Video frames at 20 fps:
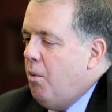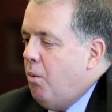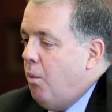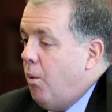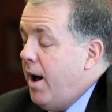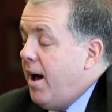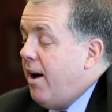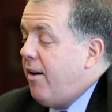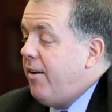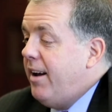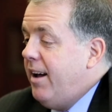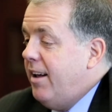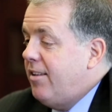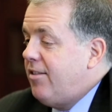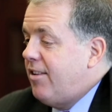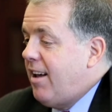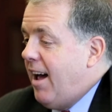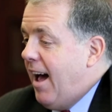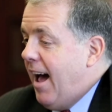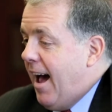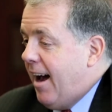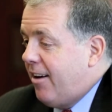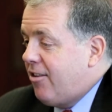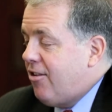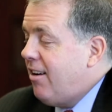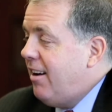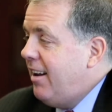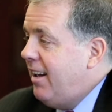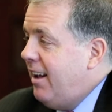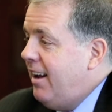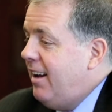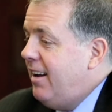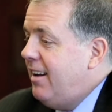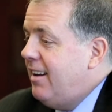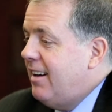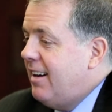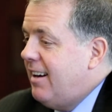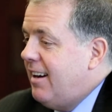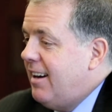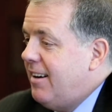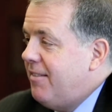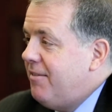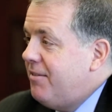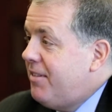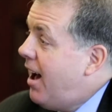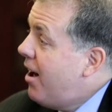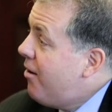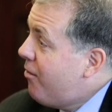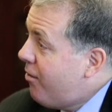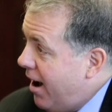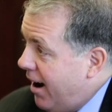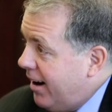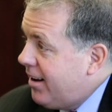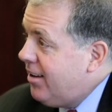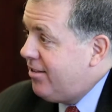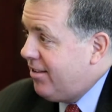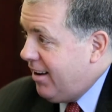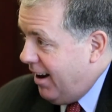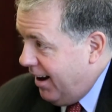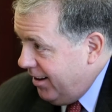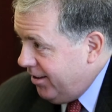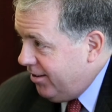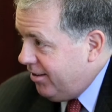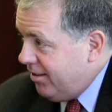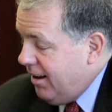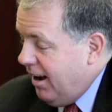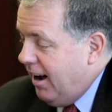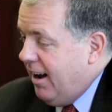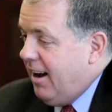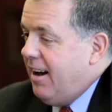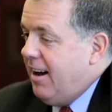Well, it's actually not rocket science.